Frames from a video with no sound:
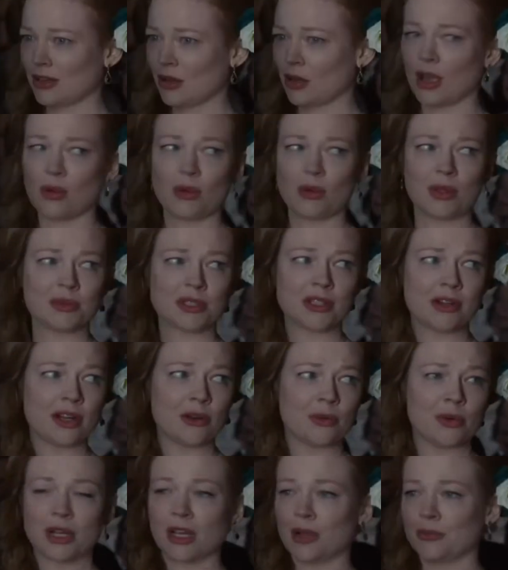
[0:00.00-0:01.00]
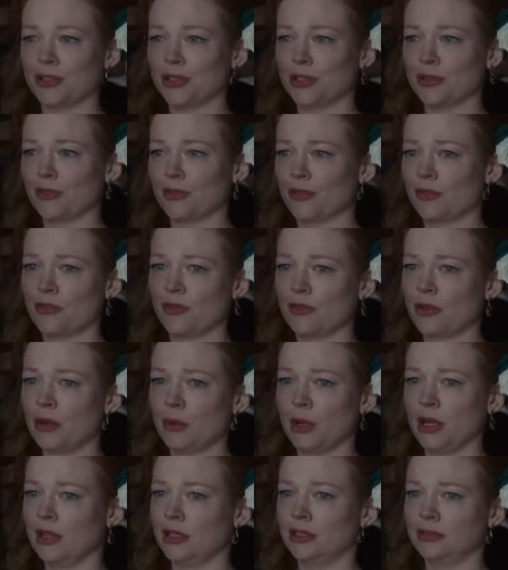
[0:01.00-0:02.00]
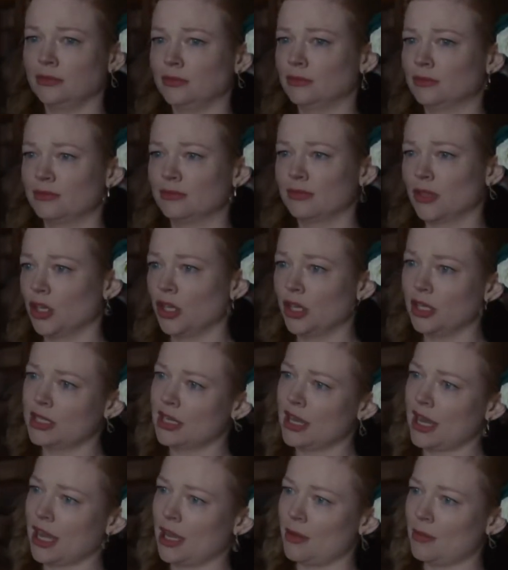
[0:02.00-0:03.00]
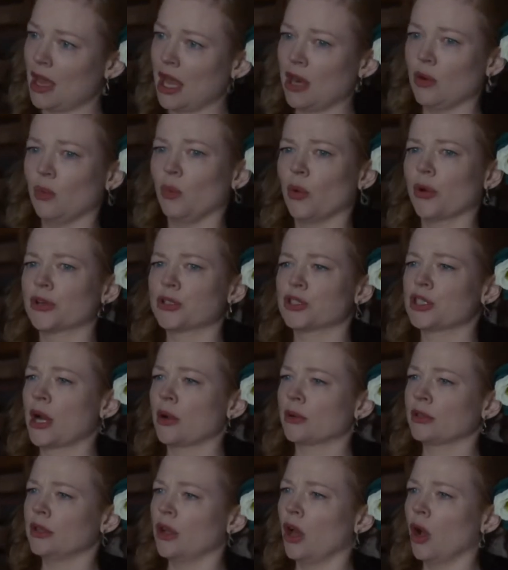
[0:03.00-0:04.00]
Okay, well, I'm sorry I don't want to come to your freewheeling, good time, N-word shouting